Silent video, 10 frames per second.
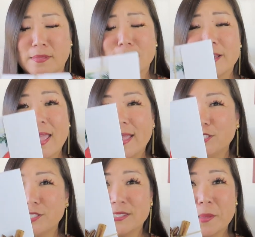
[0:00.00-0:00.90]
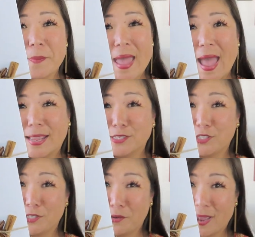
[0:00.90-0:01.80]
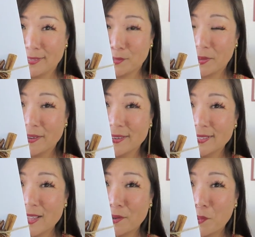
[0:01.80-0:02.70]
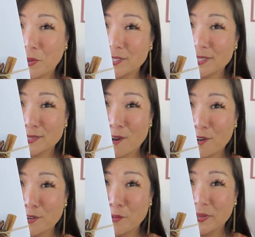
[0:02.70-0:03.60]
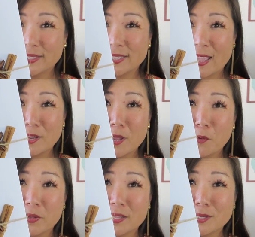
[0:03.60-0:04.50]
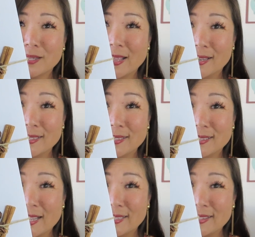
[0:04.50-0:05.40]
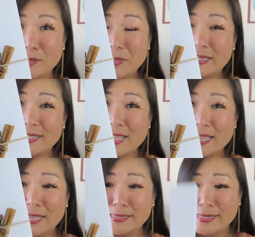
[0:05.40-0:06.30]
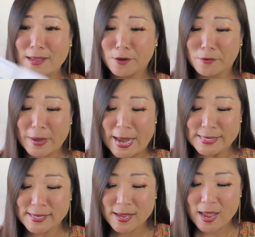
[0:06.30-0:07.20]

Look at just the packaging, you guys. So here is that gorgeous cardinal once again with a little anise and like cinnamon stick. Isn't that great?